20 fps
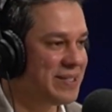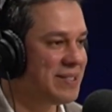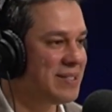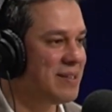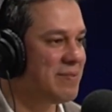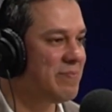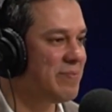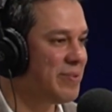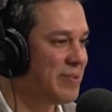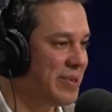at
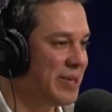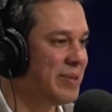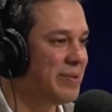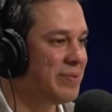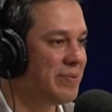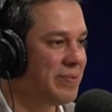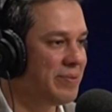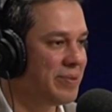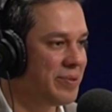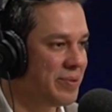some point
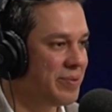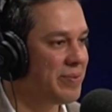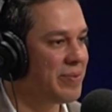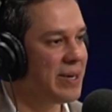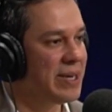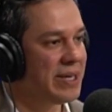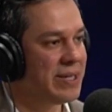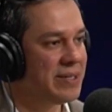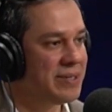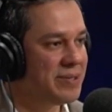you do
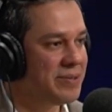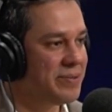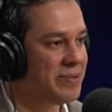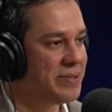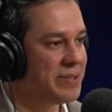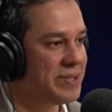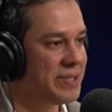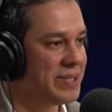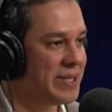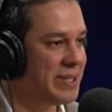run into
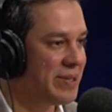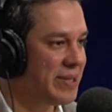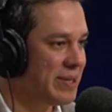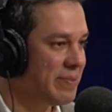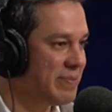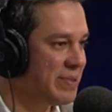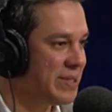a ceiling